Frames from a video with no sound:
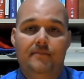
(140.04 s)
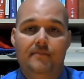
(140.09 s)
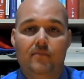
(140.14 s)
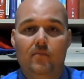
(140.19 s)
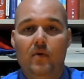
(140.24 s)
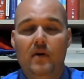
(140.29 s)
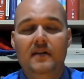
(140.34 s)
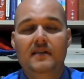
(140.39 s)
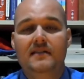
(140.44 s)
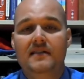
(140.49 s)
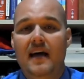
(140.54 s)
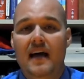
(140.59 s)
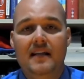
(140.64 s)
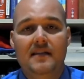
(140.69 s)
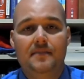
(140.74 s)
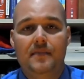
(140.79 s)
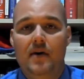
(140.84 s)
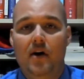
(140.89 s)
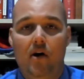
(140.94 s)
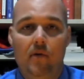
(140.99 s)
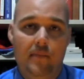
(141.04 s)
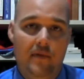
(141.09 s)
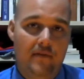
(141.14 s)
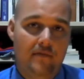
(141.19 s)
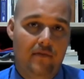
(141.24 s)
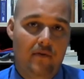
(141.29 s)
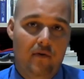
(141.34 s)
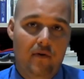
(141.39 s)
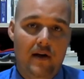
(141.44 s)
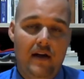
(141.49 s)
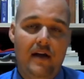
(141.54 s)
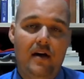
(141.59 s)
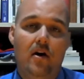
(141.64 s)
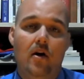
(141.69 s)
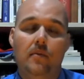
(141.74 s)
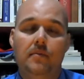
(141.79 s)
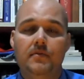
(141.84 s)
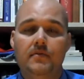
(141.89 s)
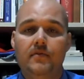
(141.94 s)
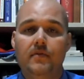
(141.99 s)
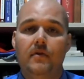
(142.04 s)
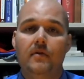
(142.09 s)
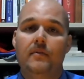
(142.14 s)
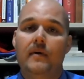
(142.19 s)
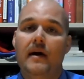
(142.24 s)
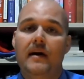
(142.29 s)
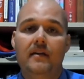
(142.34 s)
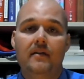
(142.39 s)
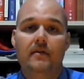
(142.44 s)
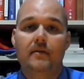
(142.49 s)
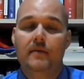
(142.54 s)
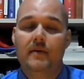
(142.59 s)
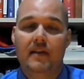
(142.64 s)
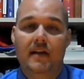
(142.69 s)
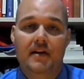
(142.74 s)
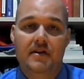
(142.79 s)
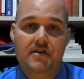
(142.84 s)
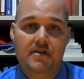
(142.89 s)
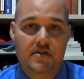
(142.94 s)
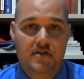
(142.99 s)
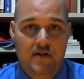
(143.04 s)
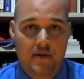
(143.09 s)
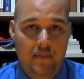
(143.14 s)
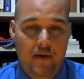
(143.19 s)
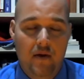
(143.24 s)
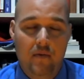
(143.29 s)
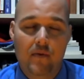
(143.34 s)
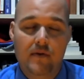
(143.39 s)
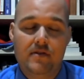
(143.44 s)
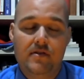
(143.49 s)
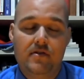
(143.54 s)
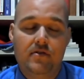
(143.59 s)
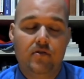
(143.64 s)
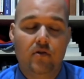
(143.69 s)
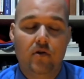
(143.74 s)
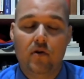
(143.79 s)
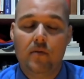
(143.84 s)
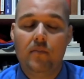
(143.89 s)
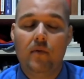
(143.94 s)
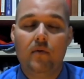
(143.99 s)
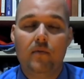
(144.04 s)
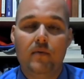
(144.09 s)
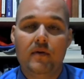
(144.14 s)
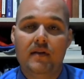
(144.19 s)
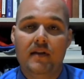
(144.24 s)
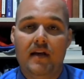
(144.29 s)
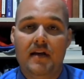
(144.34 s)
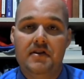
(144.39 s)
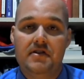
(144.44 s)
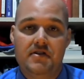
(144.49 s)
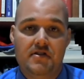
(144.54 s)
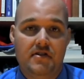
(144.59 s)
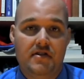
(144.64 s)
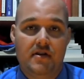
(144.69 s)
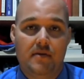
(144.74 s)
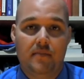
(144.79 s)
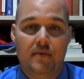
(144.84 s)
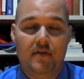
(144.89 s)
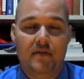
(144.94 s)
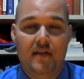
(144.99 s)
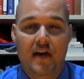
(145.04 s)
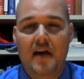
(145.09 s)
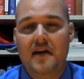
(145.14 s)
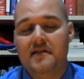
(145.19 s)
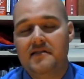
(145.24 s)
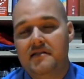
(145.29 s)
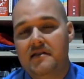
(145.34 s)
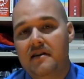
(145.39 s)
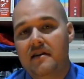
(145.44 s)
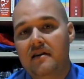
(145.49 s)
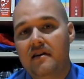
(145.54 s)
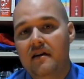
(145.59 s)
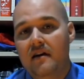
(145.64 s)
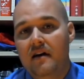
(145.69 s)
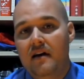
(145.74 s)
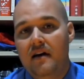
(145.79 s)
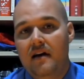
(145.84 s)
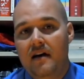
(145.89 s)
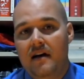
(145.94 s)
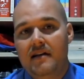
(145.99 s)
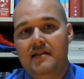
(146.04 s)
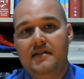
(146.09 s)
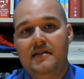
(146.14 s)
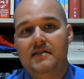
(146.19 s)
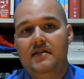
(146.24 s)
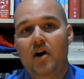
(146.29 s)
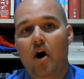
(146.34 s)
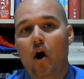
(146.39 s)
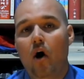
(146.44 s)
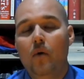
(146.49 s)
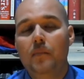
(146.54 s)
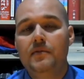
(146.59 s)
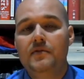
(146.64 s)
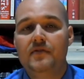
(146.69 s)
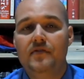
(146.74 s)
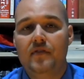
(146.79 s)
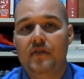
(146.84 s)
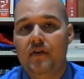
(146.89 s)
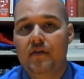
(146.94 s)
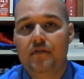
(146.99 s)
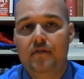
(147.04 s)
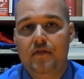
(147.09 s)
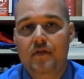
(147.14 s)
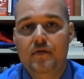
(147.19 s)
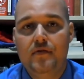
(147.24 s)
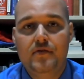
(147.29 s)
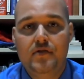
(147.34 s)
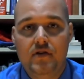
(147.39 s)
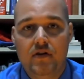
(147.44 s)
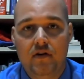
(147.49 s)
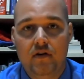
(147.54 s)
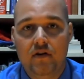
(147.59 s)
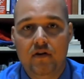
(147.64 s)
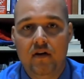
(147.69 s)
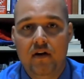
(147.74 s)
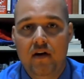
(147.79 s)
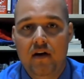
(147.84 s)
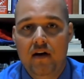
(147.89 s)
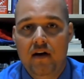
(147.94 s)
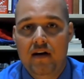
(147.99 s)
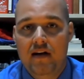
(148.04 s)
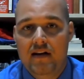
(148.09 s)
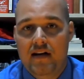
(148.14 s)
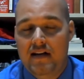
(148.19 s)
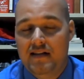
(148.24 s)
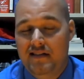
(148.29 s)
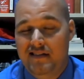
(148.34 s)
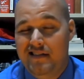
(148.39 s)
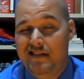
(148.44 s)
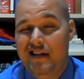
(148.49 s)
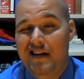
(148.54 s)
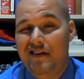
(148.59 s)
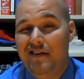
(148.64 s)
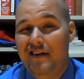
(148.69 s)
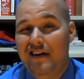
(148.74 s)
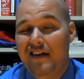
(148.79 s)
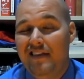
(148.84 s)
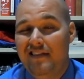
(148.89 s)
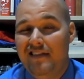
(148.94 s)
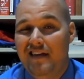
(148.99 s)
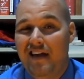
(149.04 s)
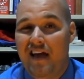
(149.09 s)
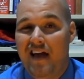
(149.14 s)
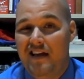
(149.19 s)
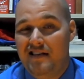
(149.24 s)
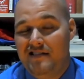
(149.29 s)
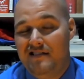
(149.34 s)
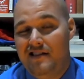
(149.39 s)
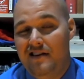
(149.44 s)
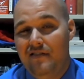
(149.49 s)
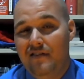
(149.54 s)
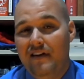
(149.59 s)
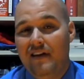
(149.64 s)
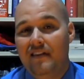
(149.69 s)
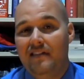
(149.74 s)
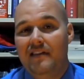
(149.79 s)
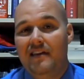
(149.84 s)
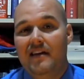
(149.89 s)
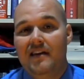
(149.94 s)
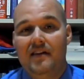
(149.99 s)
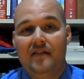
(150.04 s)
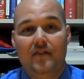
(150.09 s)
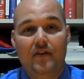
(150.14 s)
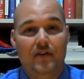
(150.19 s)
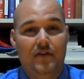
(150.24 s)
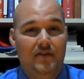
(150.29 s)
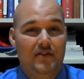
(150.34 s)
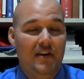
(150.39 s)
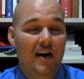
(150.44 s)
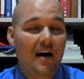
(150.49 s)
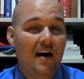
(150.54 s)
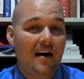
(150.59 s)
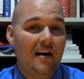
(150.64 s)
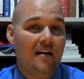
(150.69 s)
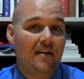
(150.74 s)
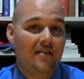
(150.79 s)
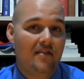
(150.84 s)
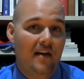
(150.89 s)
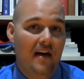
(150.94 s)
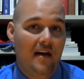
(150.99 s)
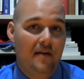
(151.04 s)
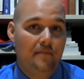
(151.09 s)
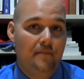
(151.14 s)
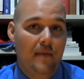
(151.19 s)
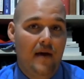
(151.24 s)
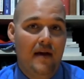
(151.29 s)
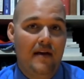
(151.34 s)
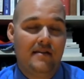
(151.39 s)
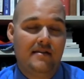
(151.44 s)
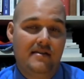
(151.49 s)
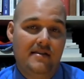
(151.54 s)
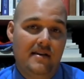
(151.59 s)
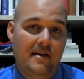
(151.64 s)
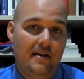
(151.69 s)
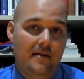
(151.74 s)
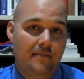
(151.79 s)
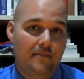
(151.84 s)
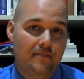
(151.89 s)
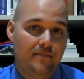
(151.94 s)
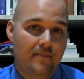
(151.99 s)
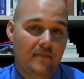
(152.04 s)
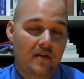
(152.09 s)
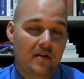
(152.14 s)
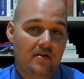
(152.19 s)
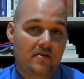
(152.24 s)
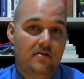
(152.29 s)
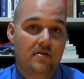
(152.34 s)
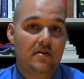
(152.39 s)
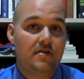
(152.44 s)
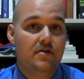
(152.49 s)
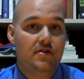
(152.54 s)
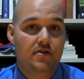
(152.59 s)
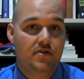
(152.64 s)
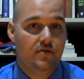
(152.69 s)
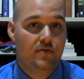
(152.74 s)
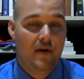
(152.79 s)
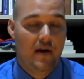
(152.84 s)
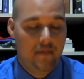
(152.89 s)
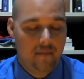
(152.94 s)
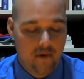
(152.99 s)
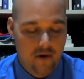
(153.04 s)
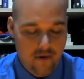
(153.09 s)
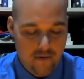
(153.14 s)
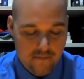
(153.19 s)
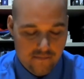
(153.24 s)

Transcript: What is Gatsby hoping for? He hopes for a regular relationship. He wants a normal relationship with Daisy. It's his hopes for the future and staring at the end of her dock that makes him such a dreamer.